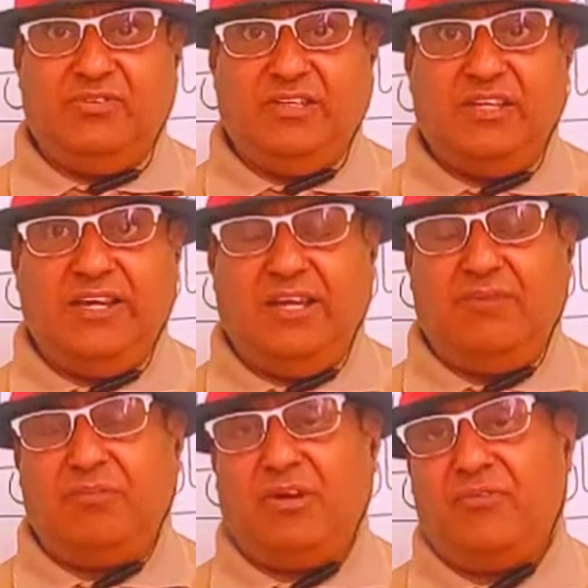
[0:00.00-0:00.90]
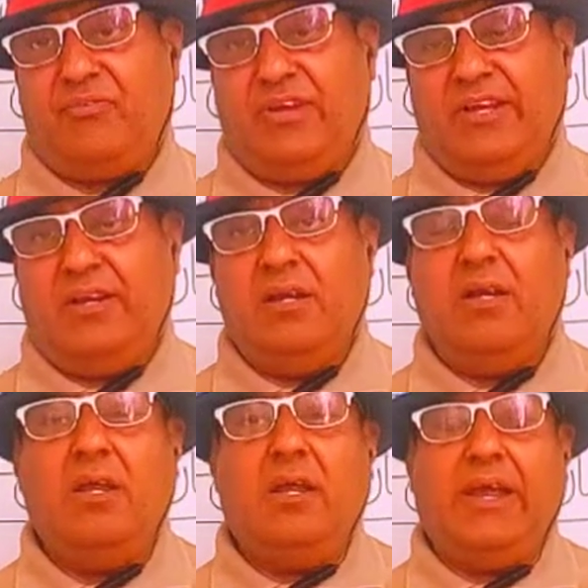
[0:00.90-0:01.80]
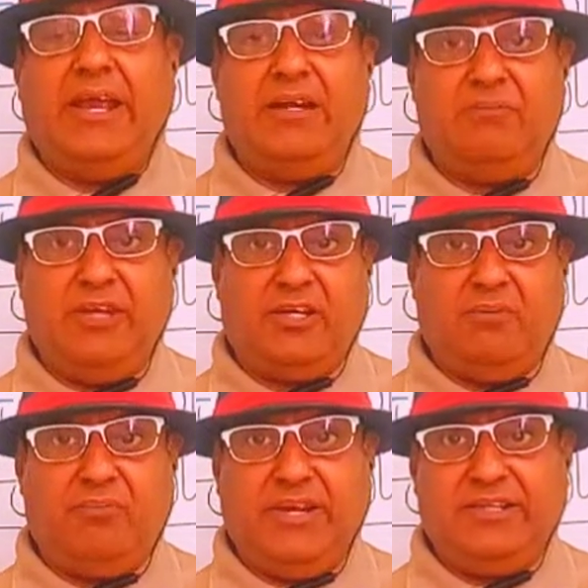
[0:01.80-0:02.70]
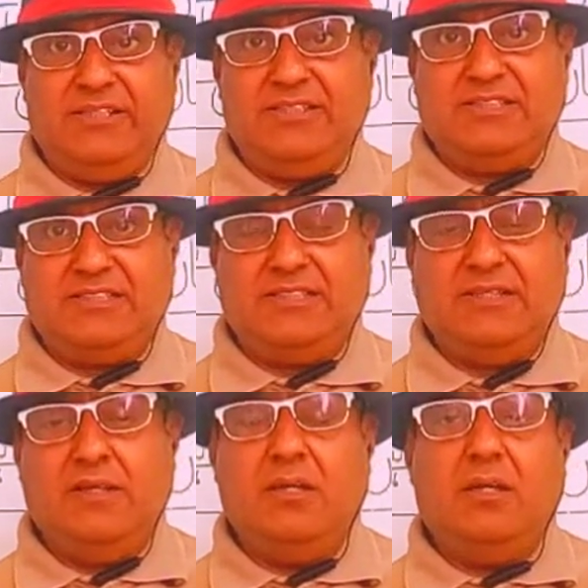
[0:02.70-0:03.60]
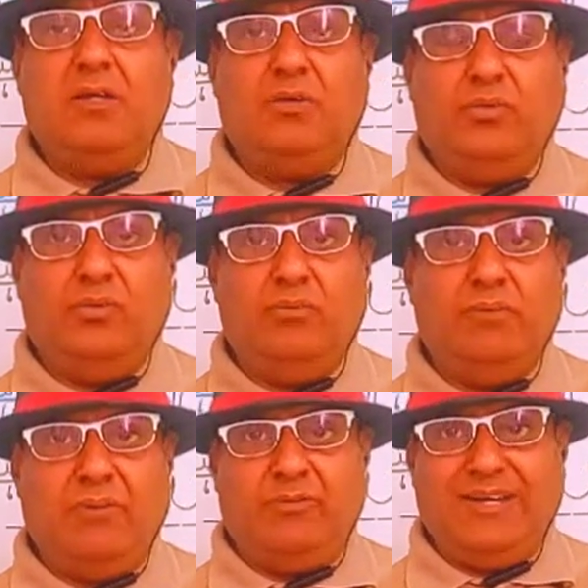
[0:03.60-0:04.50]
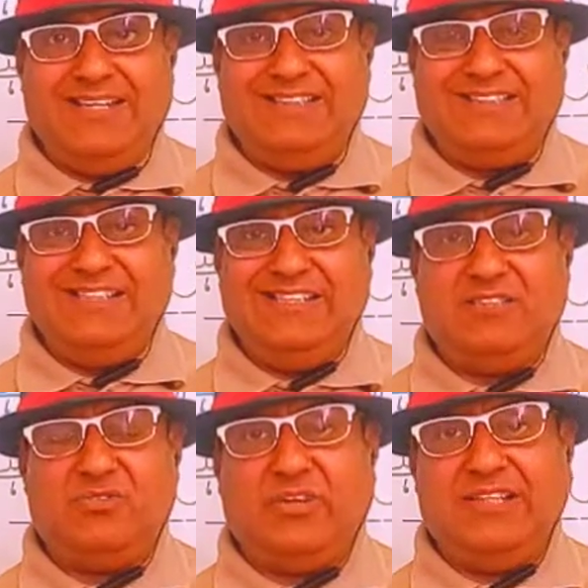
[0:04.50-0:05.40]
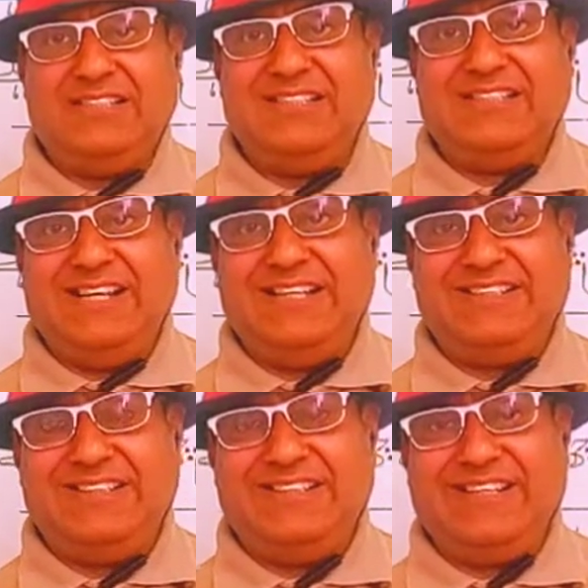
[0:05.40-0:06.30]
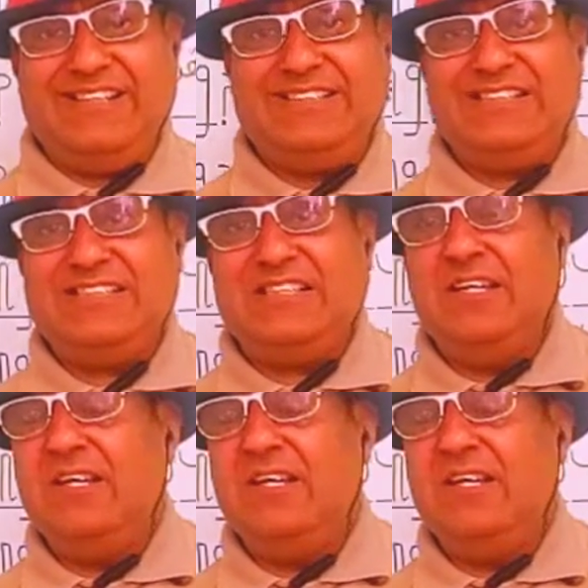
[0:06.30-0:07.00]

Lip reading: with the help of where, and make a practice to memorize these phrases and sentences.